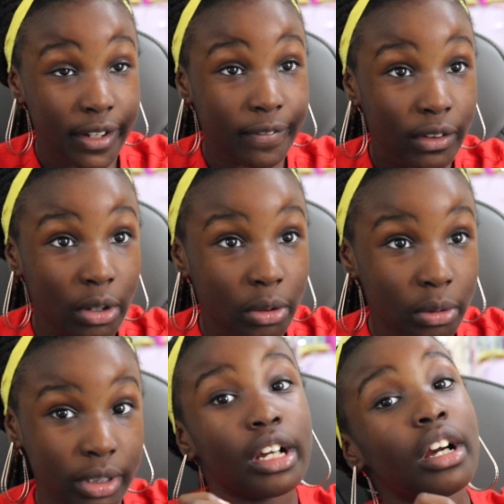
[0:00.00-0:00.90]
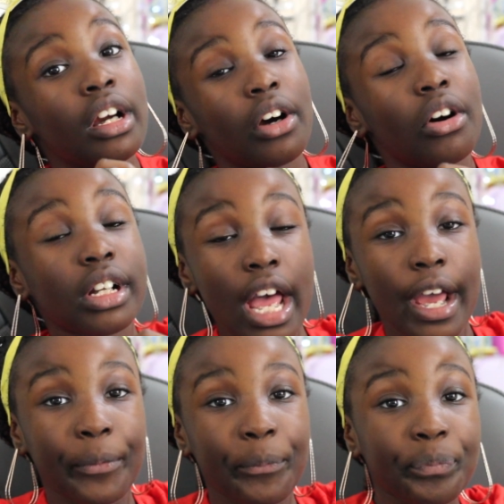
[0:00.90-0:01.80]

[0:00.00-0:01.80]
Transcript: phone. Okay.